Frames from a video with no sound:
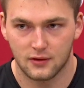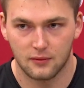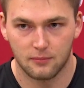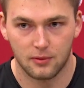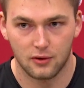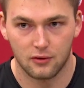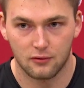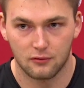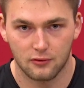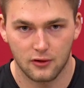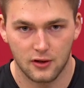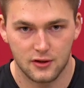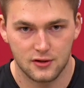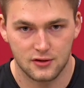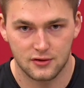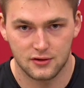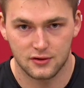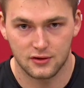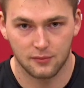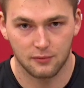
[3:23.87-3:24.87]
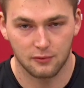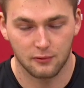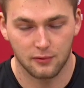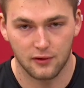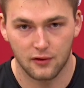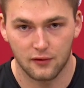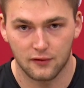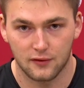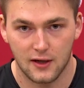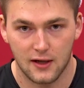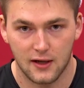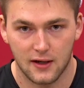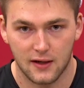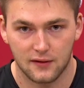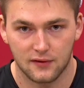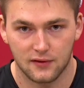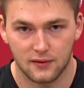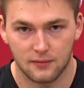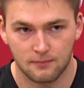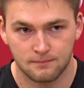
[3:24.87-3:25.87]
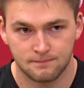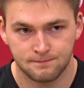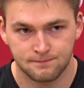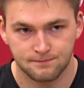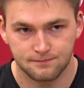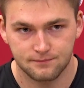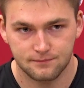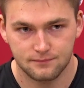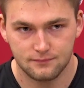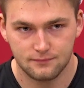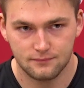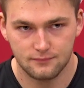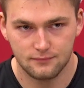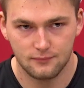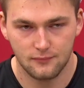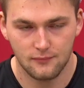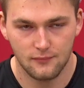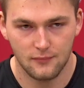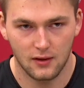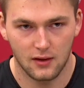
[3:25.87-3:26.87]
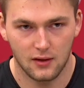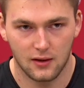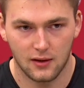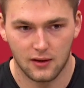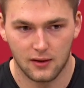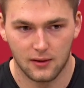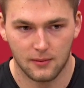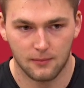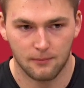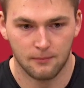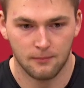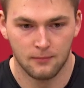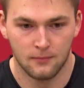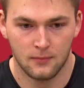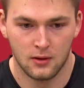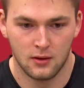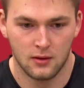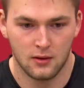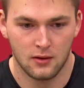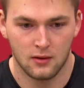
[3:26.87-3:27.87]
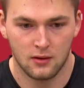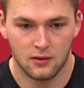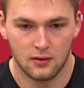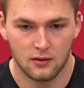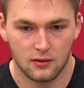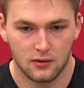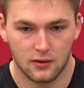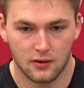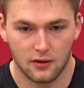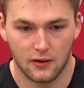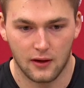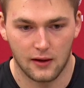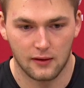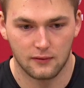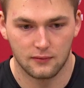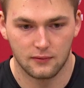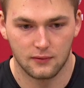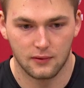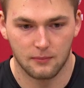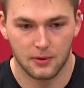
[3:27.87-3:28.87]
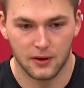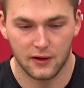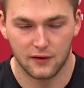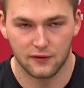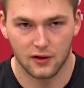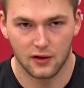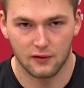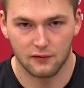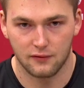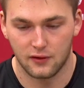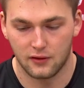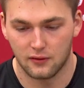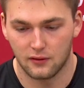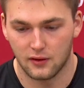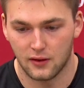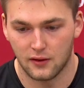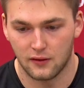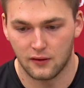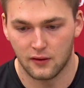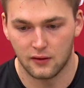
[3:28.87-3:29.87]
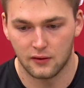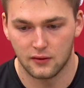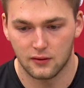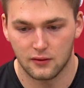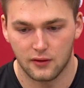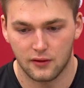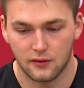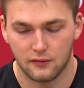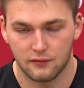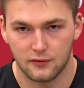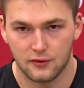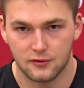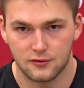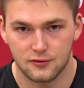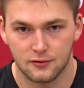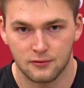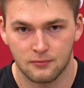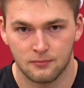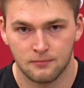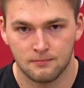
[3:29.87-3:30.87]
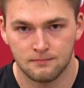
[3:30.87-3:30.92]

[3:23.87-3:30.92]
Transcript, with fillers: to build relationships with those guys and um, you know that pays off in, in the in the future.